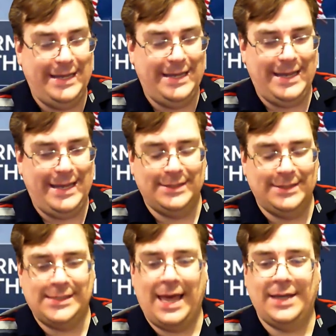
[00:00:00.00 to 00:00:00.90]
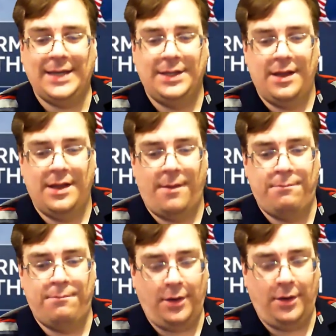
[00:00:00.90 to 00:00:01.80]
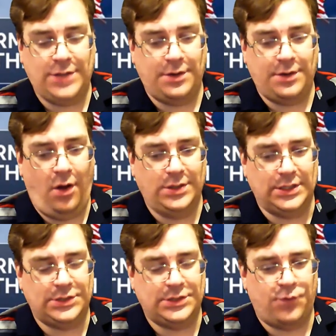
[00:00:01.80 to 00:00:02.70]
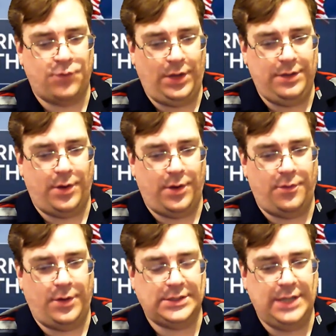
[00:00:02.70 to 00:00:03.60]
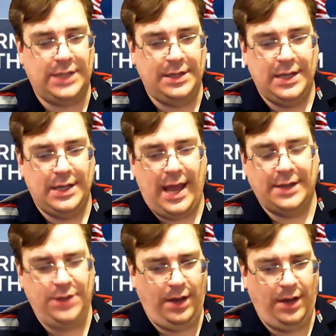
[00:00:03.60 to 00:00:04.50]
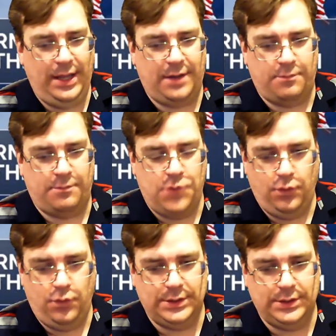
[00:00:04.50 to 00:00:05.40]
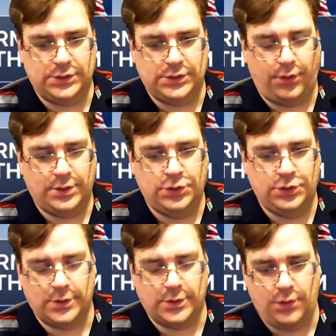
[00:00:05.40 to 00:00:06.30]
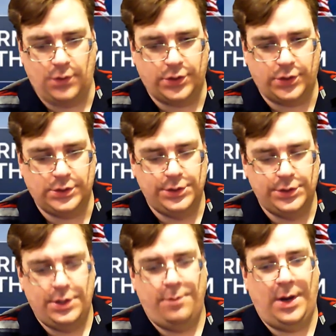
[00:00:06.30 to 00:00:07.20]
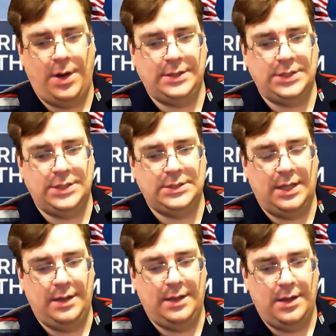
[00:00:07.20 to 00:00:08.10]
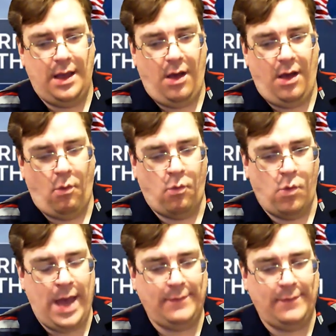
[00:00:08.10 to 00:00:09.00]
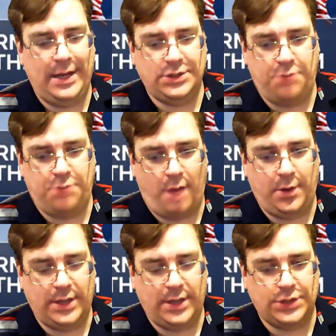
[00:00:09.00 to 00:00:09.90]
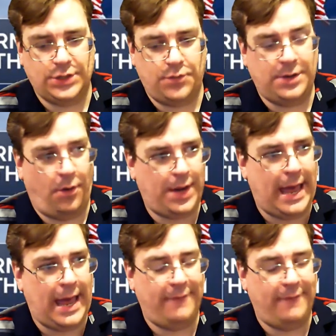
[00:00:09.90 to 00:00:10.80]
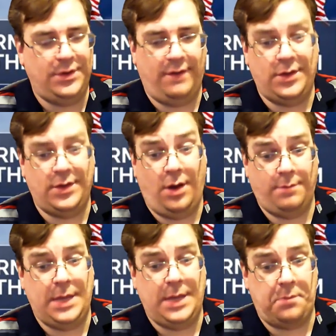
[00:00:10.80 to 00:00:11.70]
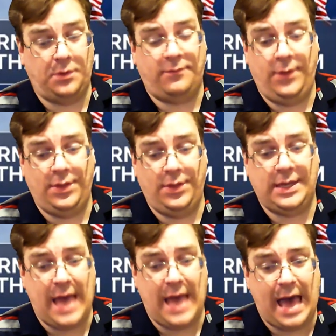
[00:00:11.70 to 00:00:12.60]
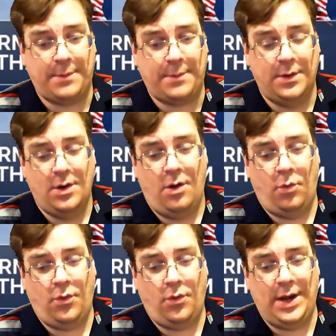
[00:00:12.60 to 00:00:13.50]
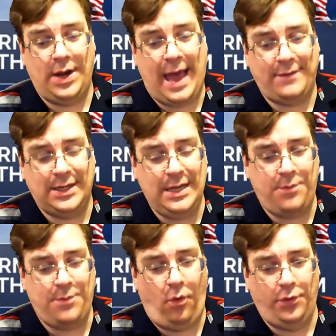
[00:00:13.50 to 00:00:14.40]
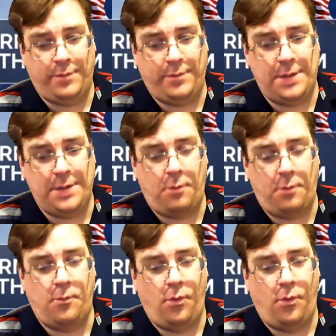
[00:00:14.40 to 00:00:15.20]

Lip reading: is that biotechnology is really where we're going to see it. And it's not like mutants or super soldiers, but it's just we have an aging population. We don't have enough young people to fill the gap. We're going to have to keep older people